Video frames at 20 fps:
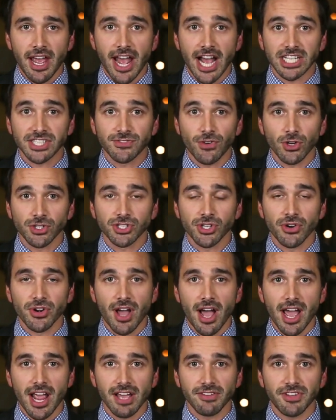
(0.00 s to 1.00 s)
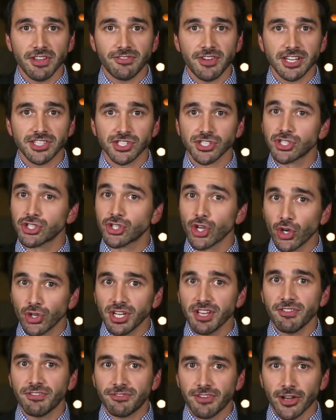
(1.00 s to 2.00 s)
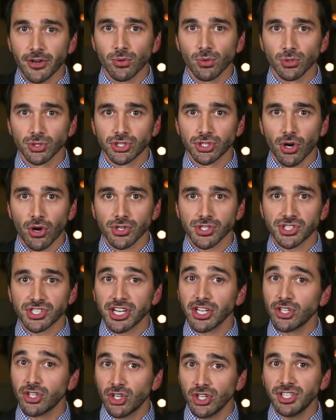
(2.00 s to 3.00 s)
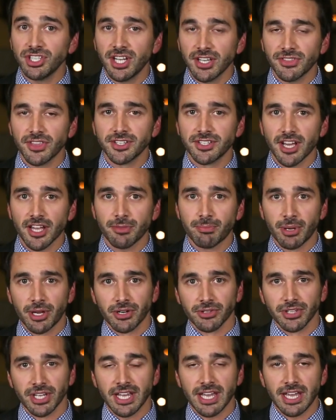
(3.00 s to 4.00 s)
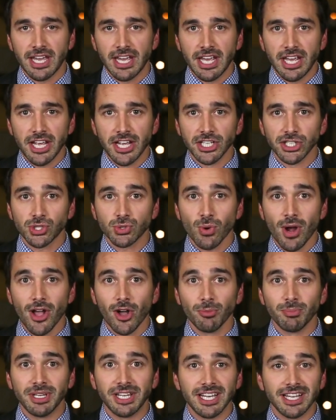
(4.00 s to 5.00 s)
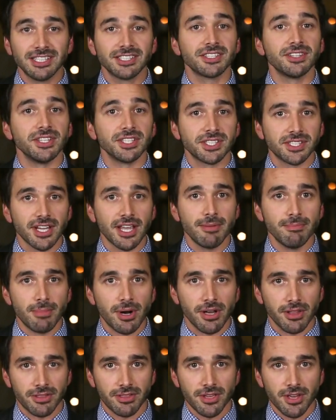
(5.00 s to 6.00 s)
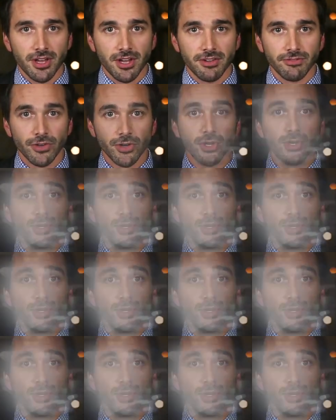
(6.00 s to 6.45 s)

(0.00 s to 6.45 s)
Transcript: As for Tsarnaev, he faces 30 federal charges and could get the death penalty. His trial begins in the same month. For